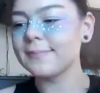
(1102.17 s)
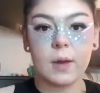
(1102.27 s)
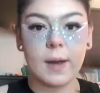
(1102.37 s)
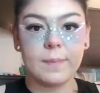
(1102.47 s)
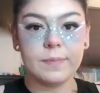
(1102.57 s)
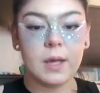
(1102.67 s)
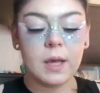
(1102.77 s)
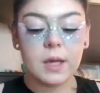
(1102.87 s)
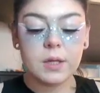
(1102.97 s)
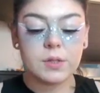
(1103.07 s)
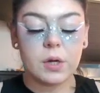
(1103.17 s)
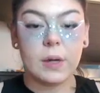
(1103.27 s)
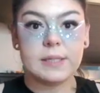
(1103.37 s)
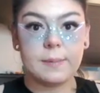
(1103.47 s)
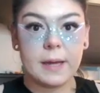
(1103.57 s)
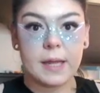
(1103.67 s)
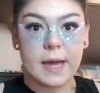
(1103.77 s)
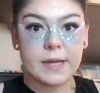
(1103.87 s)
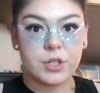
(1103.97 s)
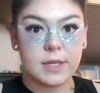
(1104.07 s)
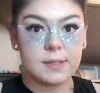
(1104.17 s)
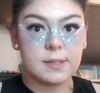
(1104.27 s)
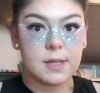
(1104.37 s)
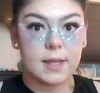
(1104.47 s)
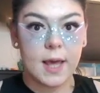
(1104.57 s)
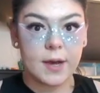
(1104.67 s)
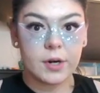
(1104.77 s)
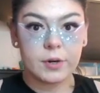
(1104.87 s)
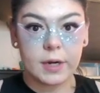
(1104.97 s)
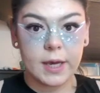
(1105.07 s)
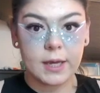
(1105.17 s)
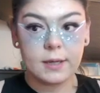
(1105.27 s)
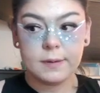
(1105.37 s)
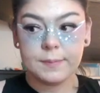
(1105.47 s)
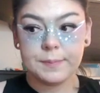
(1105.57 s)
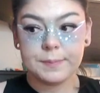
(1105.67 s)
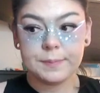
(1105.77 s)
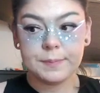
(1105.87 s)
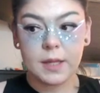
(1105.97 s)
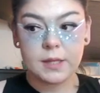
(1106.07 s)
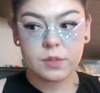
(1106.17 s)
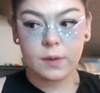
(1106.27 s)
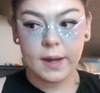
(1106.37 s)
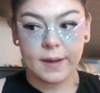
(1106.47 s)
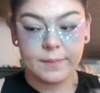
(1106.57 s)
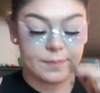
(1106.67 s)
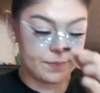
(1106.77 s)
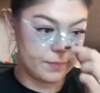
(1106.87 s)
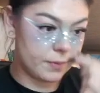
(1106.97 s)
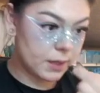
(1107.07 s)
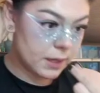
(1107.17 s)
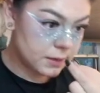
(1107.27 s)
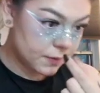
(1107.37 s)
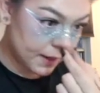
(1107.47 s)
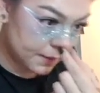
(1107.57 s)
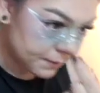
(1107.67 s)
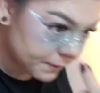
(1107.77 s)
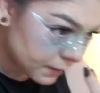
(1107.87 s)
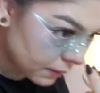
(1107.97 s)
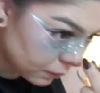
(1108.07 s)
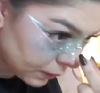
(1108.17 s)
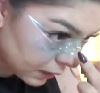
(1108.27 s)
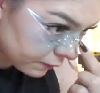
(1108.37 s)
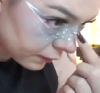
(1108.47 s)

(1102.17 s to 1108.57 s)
Okay, so I did my lashes. They are crooked. It's okay. It's fine. We love a